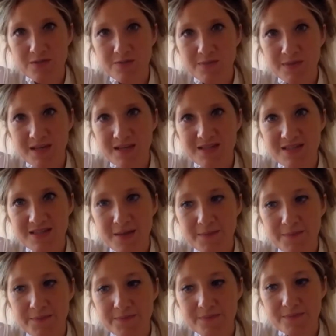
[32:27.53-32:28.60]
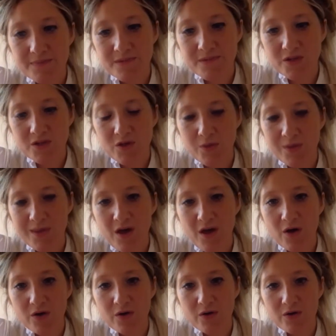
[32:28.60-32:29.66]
because you know, we can't,